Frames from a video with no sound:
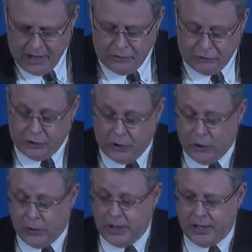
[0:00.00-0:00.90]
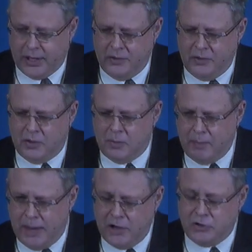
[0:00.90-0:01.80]
So, the
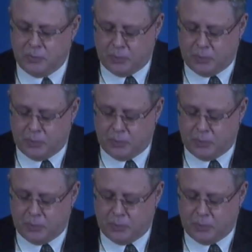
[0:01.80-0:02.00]
major